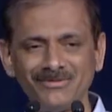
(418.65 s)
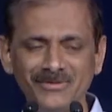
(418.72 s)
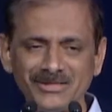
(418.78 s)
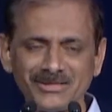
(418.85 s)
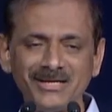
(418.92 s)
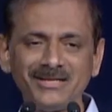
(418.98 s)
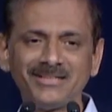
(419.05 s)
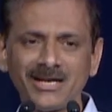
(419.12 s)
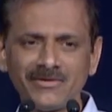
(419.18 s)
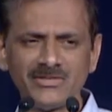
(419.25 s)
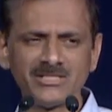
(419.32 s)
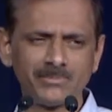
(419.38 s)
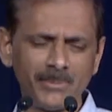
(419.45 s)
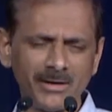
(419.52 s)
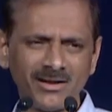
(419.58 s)
We think that we
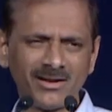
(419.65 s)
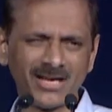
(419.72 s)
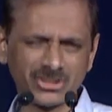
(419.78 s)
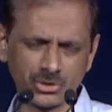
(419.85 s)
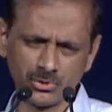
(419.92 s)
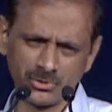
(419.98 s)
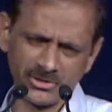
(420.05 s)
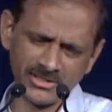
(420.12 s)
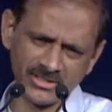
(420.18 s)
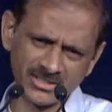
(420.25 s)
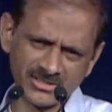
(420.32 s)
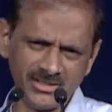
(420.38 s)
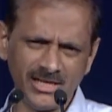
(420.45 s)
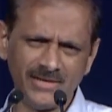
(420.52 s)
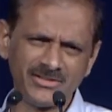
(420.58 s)
spent the last 2-3
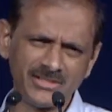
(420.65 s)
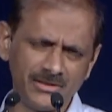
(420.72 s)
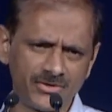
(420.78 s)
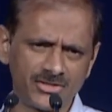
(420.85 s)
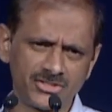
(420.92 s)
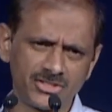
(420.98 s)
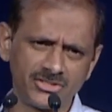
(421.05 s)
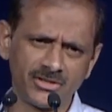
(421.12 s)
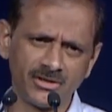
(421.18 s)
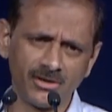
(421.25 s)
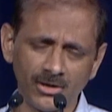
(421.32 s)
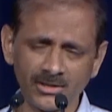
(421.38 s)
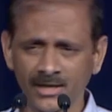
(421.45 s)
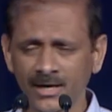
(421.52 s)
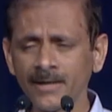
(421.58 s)
years dealing with infrastructure
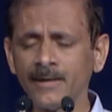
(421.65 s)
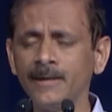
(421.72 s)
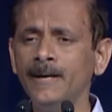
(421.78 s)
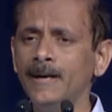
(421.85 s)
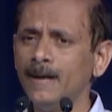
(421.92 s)
that.